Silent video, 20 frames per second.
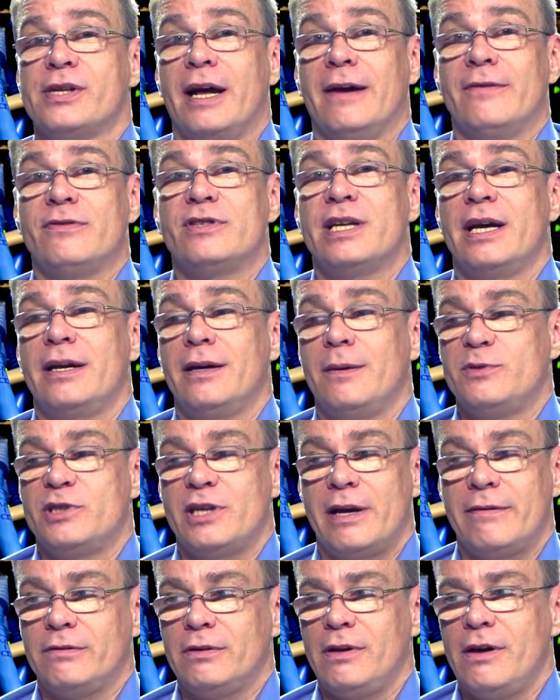and I've set up
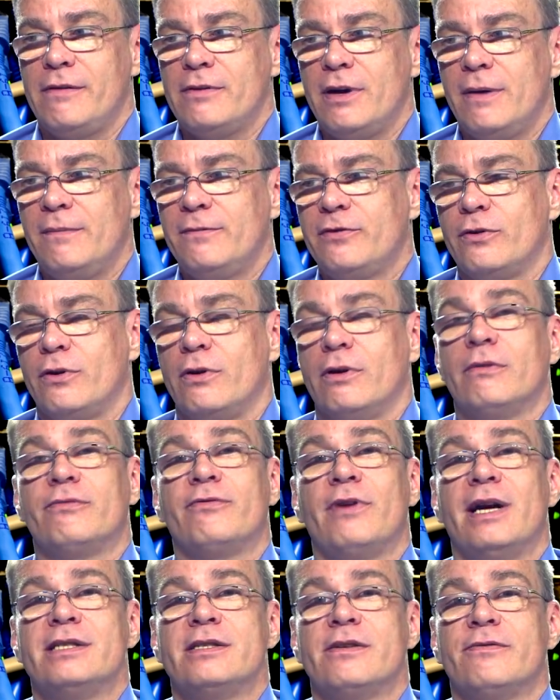several of them for
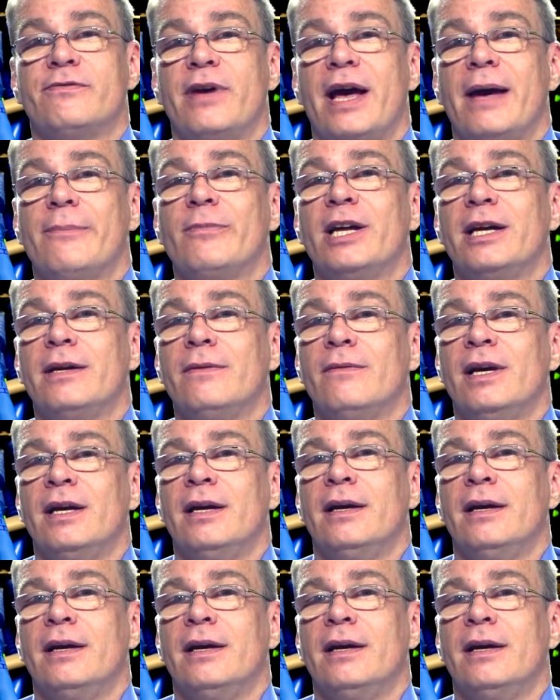friends and family,